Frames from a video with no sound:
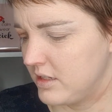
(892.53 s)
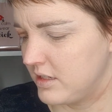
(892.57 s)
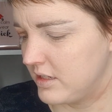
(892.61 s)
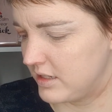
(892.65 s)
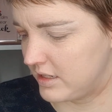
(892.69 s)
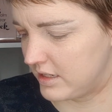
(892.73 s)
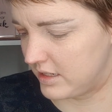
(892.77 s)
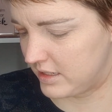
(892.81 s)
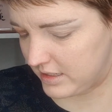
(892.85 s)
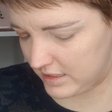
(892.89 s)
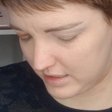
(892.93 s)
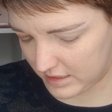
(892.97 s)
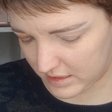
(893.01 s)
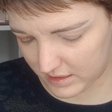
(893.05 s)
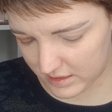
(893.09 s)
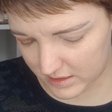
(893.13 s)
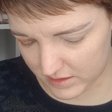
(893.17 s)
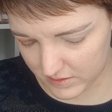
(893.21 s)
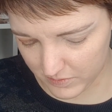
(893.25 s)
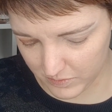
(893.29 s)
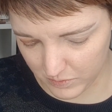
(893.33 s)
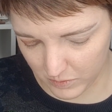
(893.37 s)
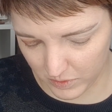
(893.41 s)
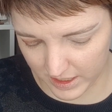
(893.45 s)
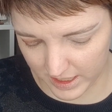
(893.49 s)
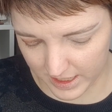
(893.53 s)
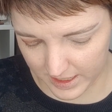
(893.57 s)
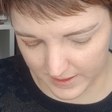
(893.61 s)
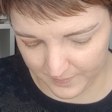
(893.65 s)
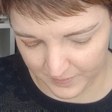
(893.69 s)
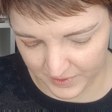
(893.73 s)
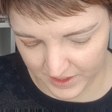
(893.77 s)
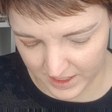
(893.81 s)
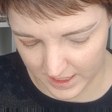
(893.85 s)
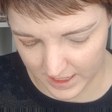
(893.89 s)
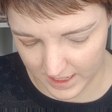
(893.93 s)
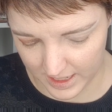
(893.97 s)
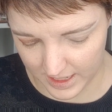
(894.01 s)
get that nice and wet,
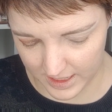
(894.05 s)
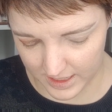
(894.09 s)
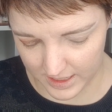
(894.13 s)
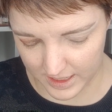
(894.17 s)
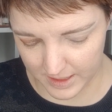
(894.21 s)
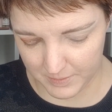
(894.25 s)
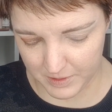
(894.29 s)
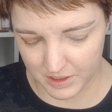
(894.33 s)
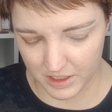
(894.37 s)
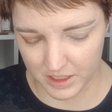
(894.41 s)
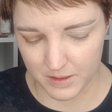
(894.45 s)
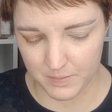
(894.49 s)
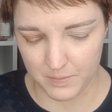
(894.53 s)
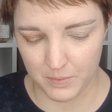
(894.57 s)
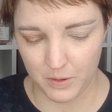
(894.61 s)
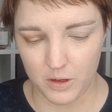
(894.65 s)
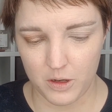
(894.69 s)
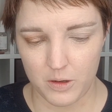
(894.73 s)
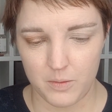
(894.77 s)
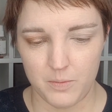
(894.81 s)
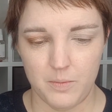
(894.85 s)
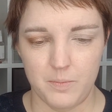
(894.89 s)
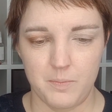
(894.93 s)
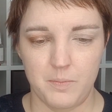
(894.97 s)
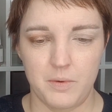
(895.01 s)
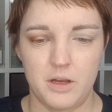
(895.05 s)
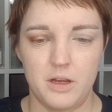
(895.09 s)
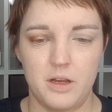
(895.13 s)
and then I'm going to pop